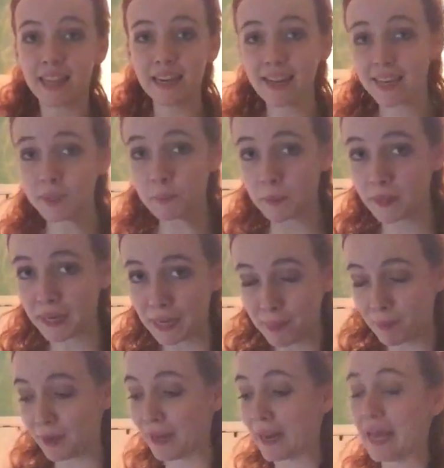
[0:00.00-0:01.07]
The next book I
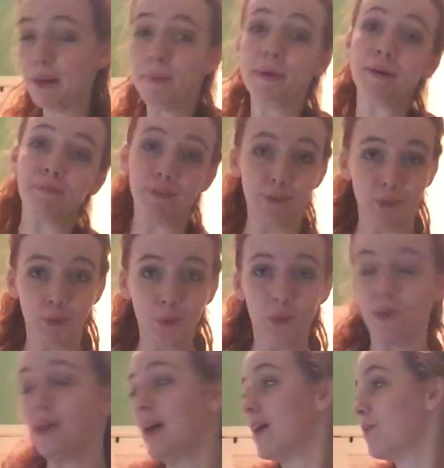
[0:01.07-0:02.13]
bought, I bought for
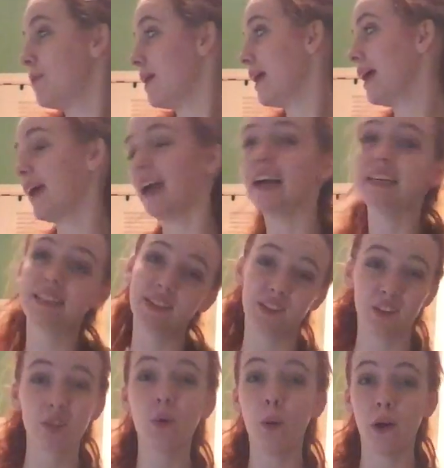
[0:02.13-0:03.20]
school, but hey, I
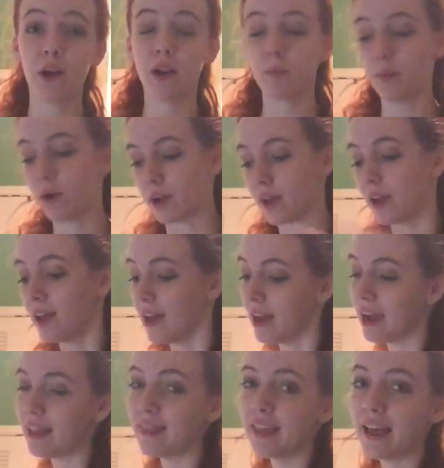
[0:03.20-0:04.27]
still acquired a book,
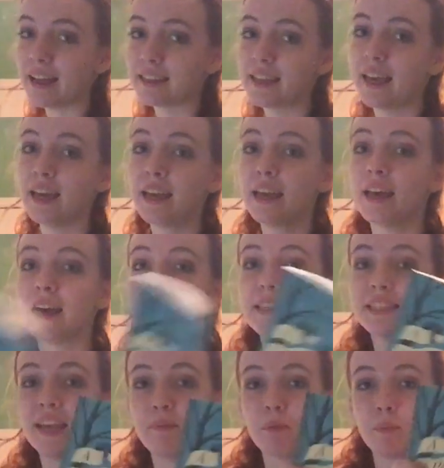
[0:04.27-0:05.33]
and that's A
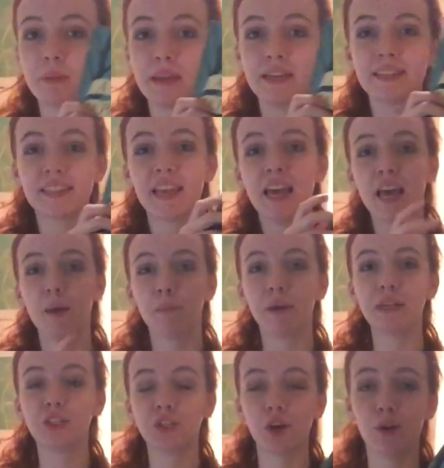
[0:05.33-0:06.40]
Separate Peace
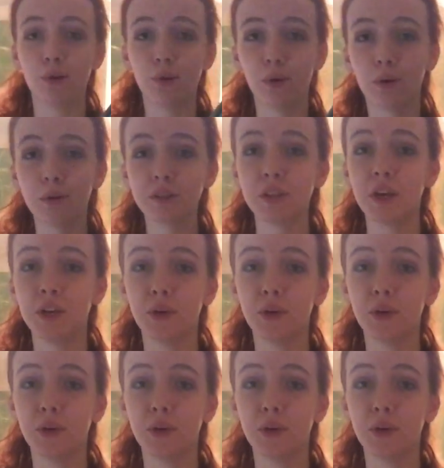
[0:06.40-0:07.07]
by John Knowles.